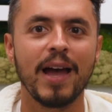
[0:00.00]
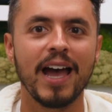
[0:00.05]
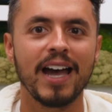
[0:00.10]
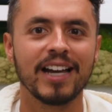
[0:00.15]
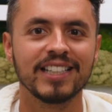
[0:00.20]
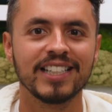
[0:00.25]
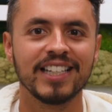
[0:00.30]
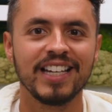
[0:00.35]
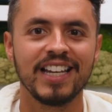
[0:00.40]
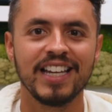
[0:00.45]

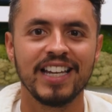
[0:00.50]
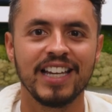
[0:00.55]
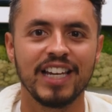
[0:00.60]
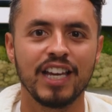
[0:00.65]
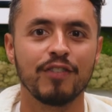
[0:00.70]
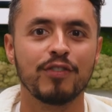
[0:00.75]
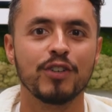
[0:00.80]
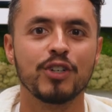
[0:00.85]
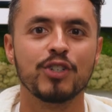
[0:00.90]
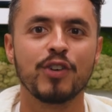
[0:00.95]
backed.
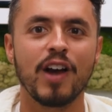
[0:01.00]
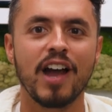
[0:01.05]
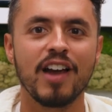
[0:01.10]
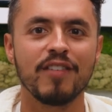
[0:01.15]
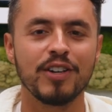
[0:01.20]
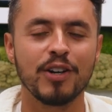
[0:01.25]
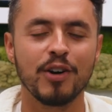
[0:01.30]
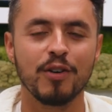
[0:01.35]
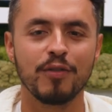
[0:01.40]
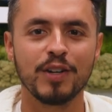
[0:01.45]
If you're
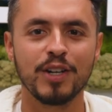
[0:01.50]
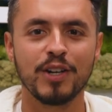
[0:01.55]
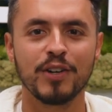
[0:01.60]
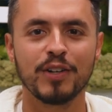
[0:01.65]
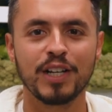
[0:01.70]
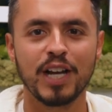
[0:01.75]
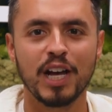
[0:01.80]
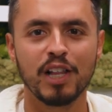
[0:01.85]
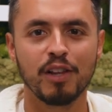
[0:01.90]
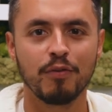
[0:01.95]
driving over here
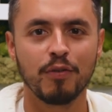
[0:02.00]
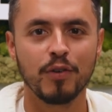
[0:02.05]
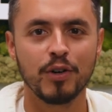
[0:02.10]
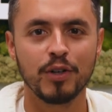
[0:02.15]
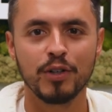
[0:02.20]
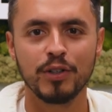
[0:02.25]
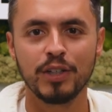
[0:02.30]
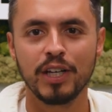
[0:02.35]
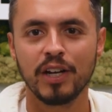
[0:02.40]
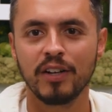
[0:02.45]
in
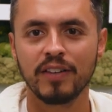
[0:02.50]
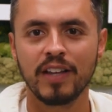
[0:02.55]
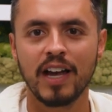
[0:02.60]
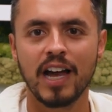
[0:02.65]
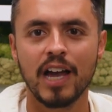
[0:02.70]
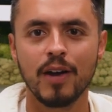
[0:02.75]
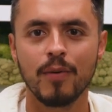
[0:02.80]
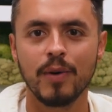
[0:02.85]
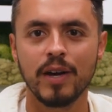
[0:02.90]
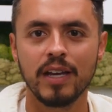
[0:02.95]
California, you get on the
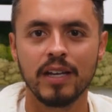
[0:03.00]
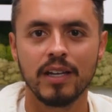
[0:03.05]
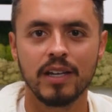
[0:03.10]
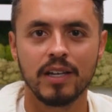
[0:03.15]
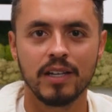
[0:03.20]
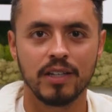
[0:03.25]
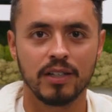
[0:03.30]
highway,